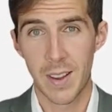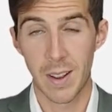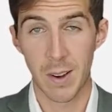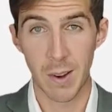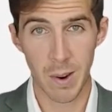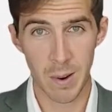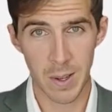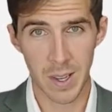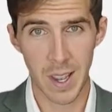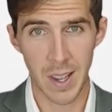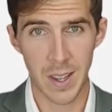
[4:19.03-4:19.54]
In
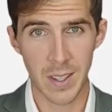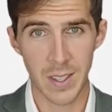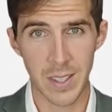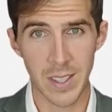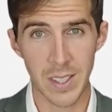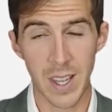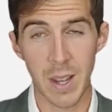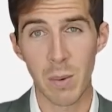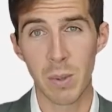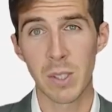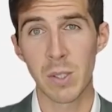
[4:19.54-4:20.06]
our
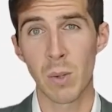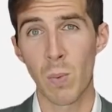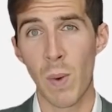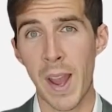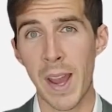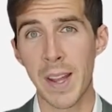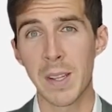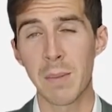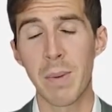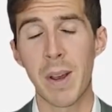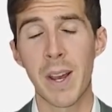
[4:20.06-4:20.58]
case, it was a
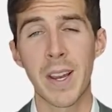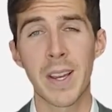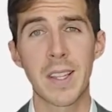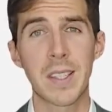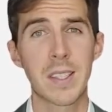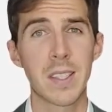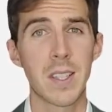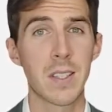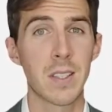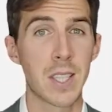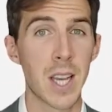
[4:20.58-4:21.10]

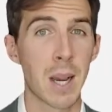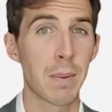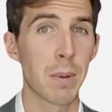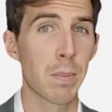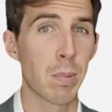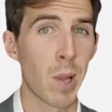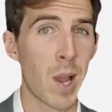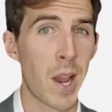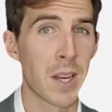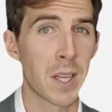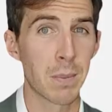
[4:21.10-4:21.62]
randomized,
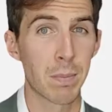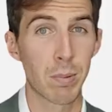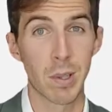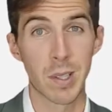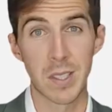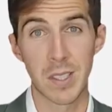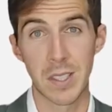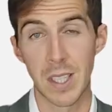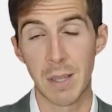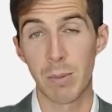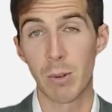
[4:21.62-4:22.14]
double-blinded
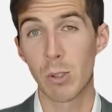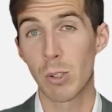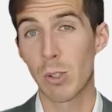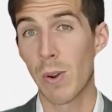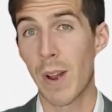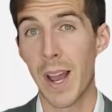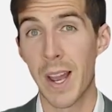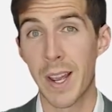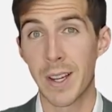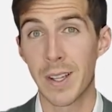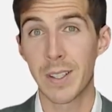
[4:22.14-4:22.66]
placebo
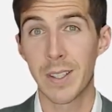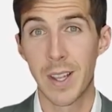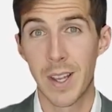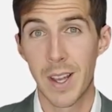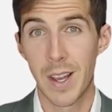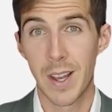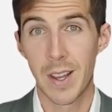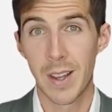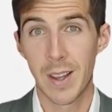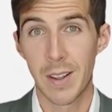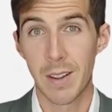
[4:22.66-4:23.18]
trial.
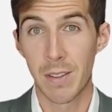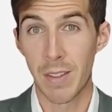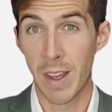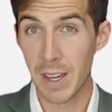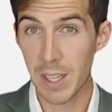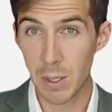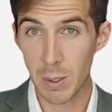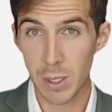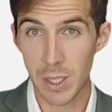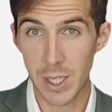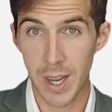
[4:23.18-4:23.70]

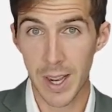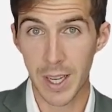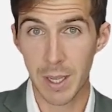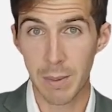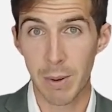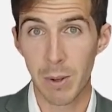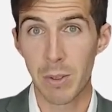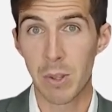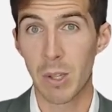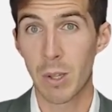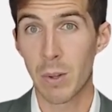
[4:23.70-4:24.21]
Then you can talk
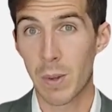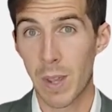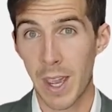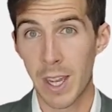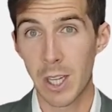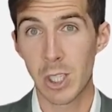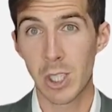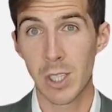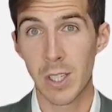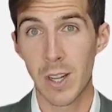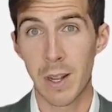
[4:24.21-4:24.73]
about the
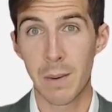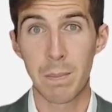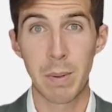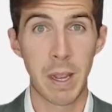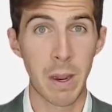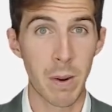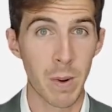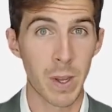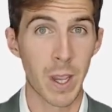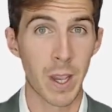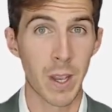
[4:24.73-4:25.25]
location and
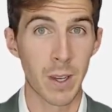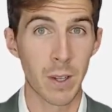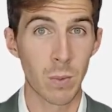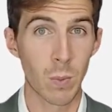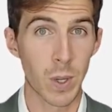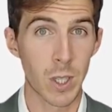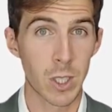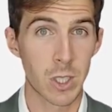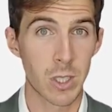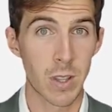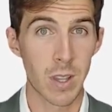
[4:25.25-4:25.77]
period in
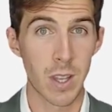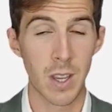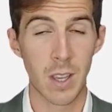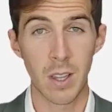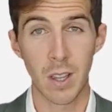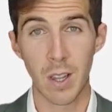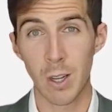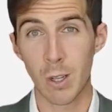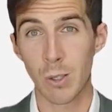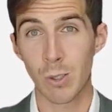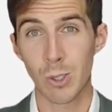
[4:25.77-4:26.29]
which the
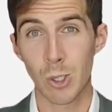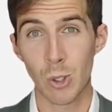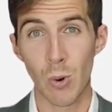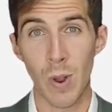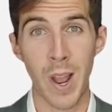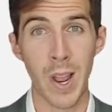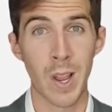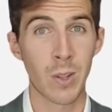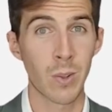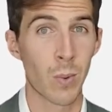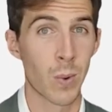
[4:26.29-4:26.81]
clinical
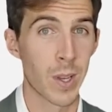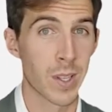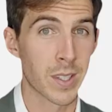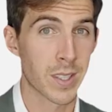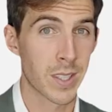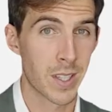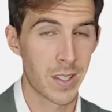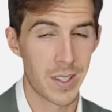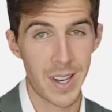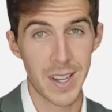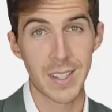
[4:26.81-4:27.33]
trial
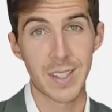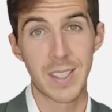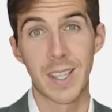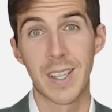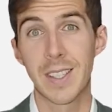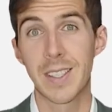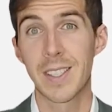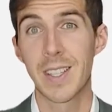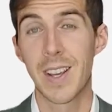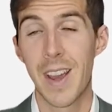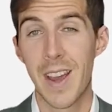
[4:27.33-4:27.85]
was
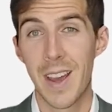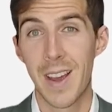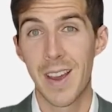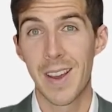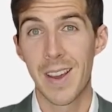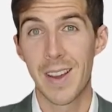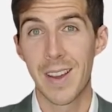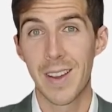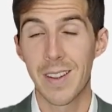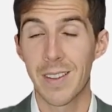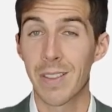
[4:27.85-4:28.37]
conducted.
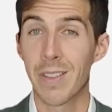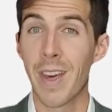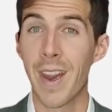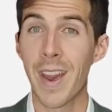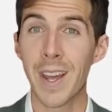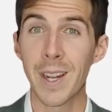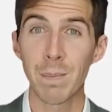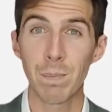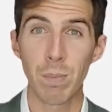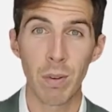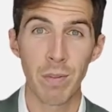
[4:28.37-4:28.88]

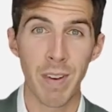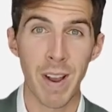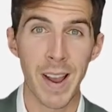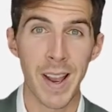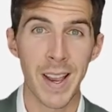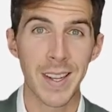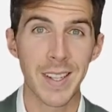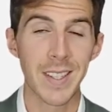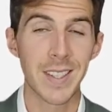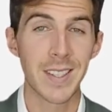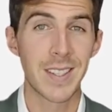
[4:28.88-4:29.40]
Then
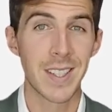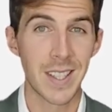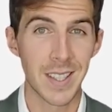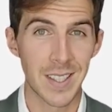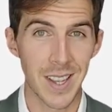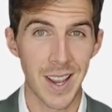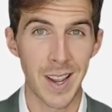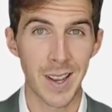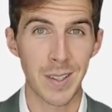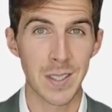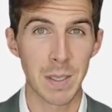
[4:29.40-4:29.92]
provide
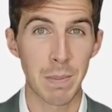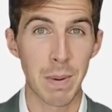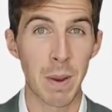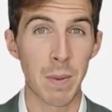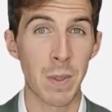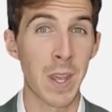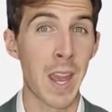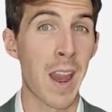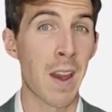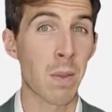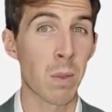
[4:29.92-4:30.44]
details
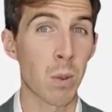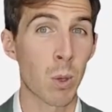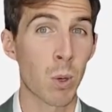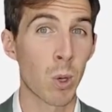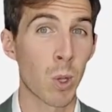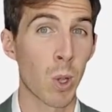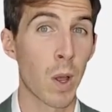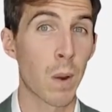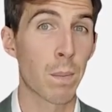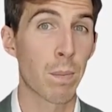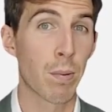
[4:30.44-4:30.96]
about the
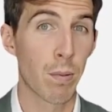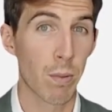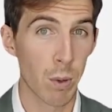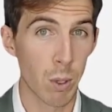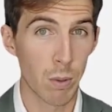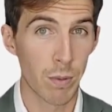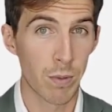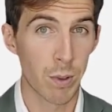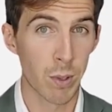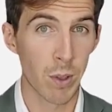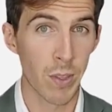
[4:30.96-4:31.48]
ethical
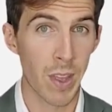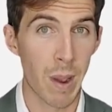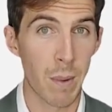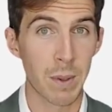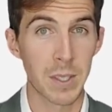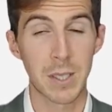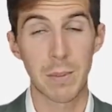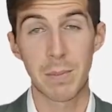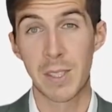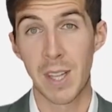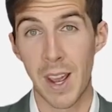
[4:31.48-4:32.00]
approval that
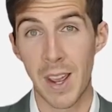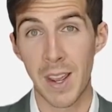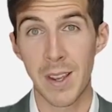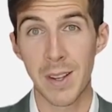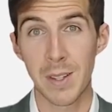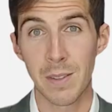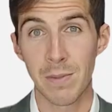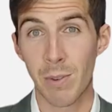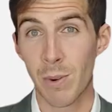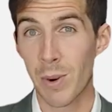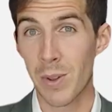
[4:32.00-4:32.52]
was
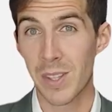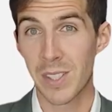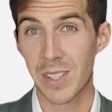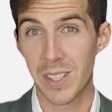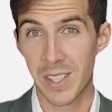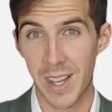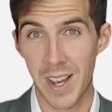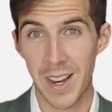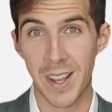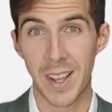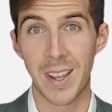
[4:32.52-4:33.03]
obtained for the
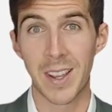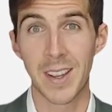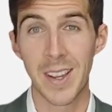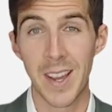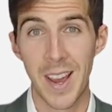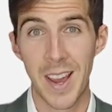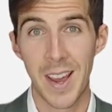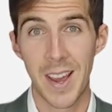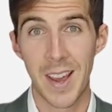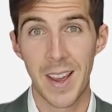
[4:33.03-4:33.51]
study.